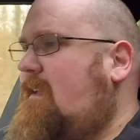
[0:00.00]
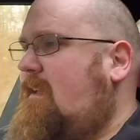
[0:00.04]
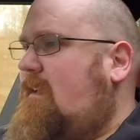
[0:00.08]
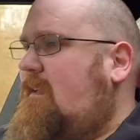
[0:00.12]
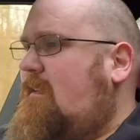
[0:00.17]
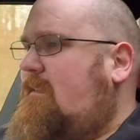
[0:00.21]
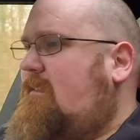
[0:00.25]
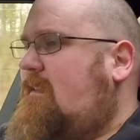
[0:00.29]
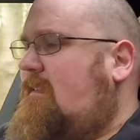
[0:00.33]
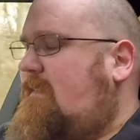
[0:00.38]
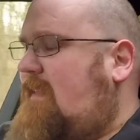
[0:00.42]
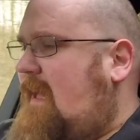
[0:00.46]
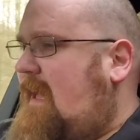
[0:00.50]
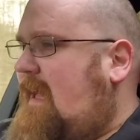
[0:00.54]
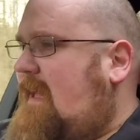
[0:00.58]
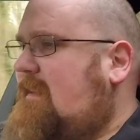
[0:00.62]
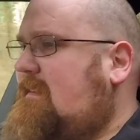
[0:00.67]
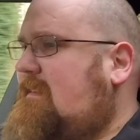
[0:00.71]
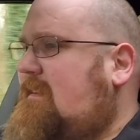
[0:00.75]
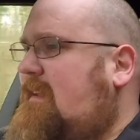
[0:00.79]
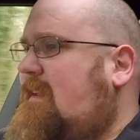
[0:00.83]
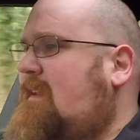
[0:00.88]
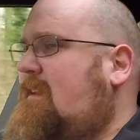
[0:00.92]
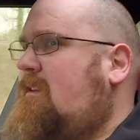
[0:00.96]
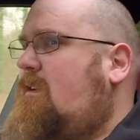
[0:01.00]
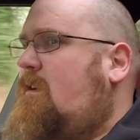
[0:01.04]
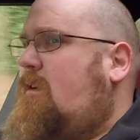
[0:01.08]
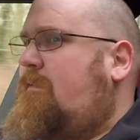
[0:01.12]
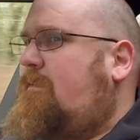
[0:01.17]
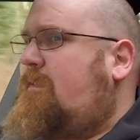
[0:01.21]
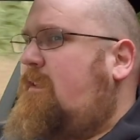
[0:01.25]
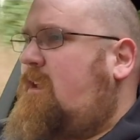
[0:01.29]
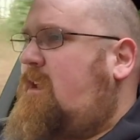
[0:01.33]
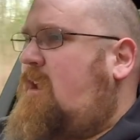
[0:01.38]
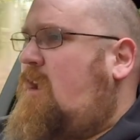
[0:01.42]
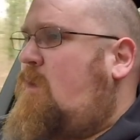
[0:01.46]
to the handling of
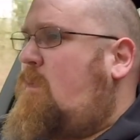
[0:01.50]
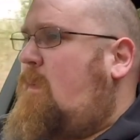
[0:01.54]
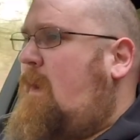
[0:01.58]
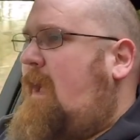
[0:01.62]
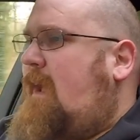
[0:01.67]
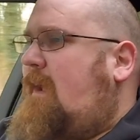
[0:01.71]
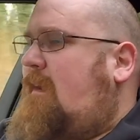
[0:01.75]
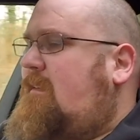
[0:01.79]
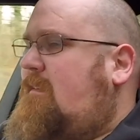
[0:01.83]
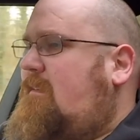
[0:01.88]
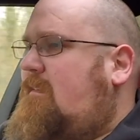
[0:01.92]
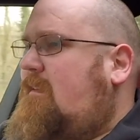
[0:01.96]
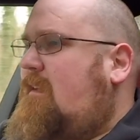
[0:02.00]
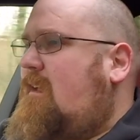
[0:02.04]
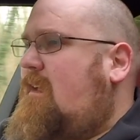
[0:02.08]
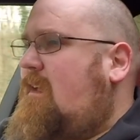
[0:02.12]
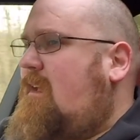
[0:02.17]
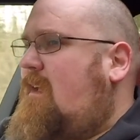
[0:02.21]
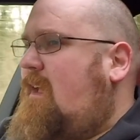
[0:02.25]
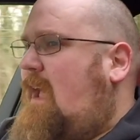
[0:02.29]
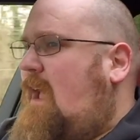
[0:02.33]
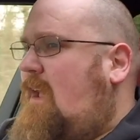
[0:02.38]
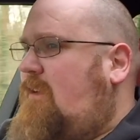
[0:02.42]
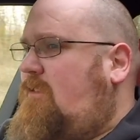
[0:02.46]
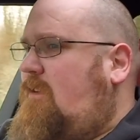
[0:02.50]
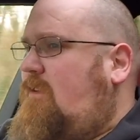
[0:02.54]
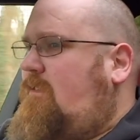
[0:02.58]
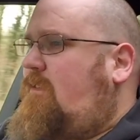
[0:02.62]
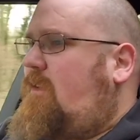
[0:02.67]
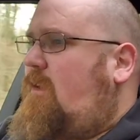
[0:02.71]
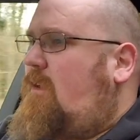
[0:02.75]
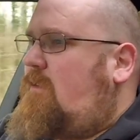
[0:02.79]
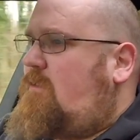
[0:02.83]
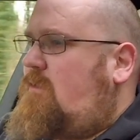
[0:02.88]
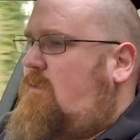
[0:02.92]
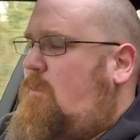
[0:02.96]
the UX. As you
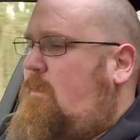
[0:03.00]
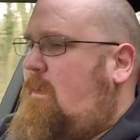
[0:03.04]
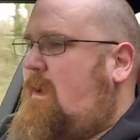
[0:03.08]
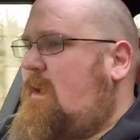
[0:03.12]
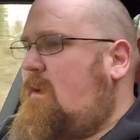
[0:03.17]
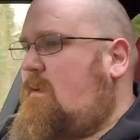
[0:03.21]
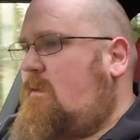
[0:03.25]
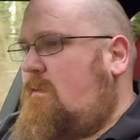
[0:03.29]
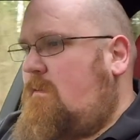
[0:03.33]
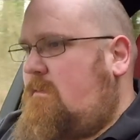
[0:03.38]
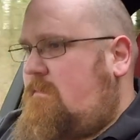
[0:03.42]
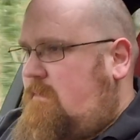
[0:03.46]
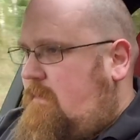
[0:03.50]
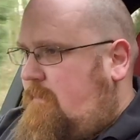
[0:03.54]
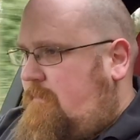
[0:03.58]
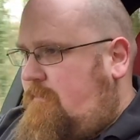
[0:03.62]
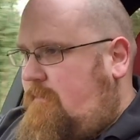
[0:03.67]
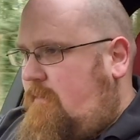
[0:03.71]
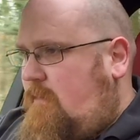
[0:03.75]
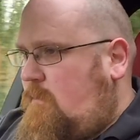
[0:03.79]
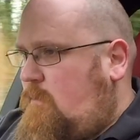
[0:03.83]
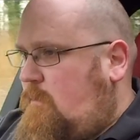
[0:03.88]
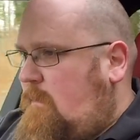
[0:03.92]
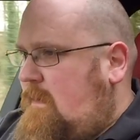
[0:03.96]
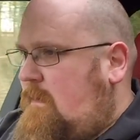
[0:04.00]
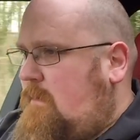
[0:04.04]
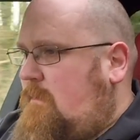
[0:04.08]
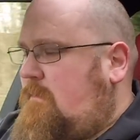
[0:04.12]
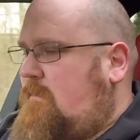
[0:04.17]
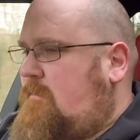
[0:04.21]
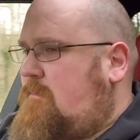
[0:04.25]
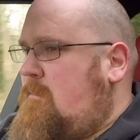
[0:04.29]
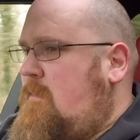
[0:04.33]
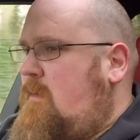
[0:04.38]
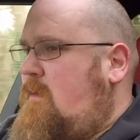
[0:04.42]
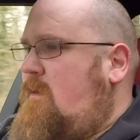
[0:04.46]
turn the wheel, the front
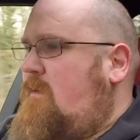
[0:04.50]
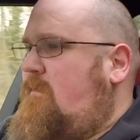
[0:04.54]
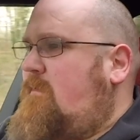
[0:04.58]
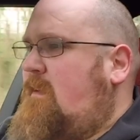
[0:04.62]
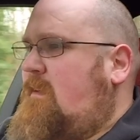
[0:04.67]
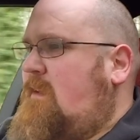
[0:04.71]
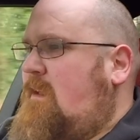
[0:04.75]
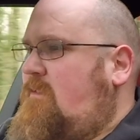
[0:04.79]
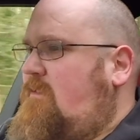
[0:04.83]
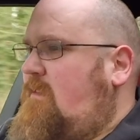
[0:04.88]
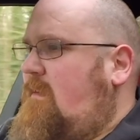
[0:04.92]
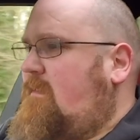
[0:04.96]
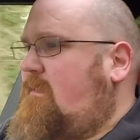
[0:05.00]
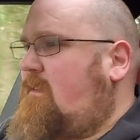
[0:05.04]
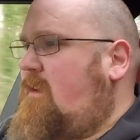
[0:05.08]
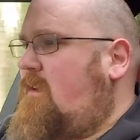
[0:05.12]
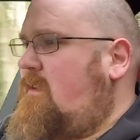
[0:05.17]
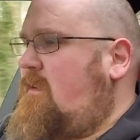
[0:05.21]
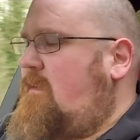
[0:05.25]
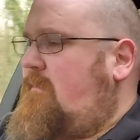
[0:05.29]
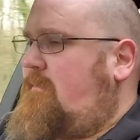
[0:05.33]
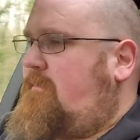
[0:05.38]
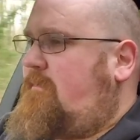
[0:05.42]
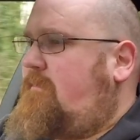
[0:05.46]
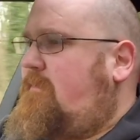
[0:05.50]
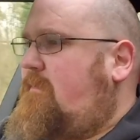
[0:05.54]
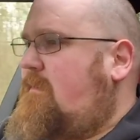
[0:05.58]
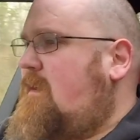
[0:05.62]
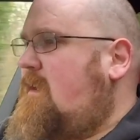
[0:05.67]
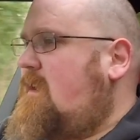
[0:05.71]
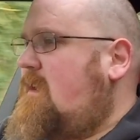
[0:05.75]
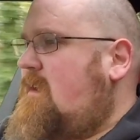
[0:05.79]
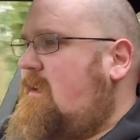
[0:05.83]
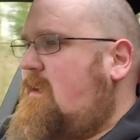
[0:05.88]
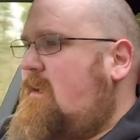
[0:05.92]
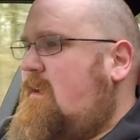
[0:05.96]
wheels move, and it just kind of,
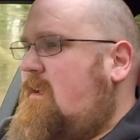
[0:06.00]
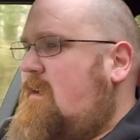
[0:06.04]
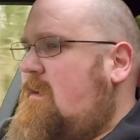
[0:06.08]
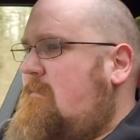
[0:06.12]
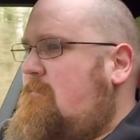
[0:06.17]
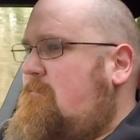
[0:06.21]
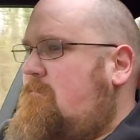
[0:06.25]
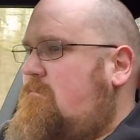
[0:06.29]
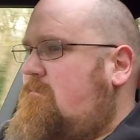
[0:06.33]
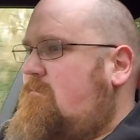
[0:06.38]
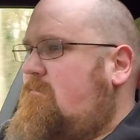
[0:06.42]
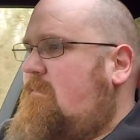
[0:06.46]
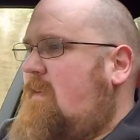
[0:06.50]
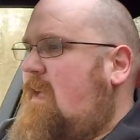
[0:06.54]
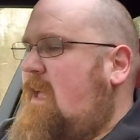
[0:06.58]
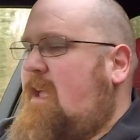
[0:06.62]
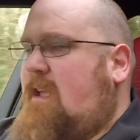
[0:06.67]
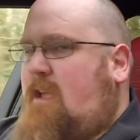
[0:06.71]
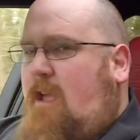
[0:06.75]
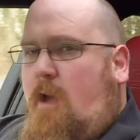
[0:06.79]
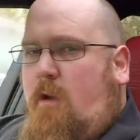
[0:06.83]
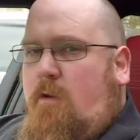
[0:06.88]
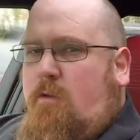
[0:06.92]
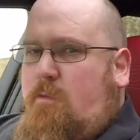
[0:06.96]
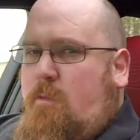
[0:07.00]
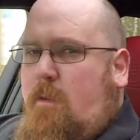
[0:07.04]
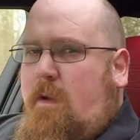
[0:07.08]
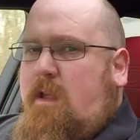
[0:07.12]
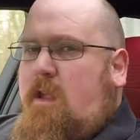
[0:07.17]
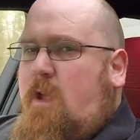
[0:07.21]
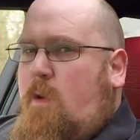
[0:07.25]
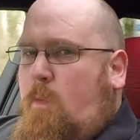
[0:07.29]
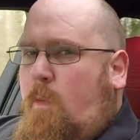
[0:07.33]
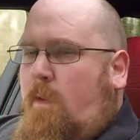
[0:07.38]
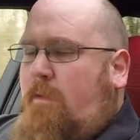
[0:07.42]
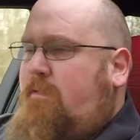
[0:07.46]
it goes where
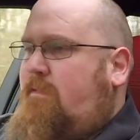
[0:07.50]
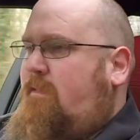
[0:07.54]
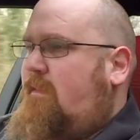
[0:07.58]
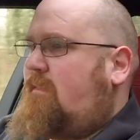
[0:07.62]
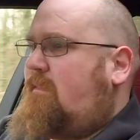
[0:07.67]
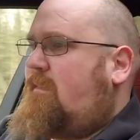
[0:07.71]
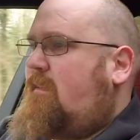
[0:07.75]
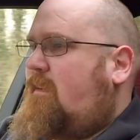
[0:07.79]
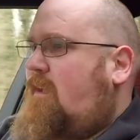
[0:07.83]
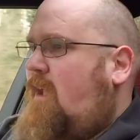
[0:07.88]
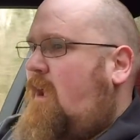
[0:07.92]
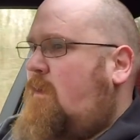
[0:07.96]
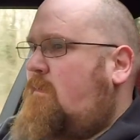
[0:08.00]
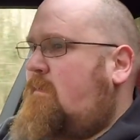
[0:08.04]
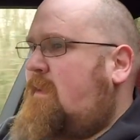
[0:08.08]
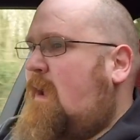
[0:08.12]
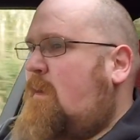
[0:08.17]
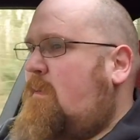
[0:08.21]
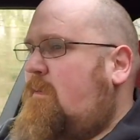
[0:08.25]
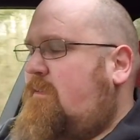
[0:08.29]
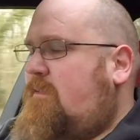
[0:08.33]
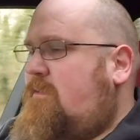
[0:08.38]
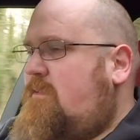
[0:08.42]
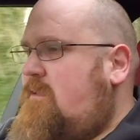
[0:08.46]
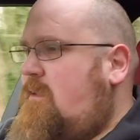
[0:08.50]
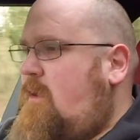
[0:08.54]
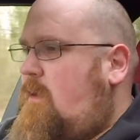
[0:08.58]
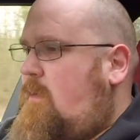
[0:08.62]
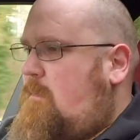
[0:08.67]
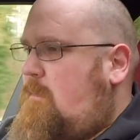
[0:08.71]
you want it to go. Now, it's not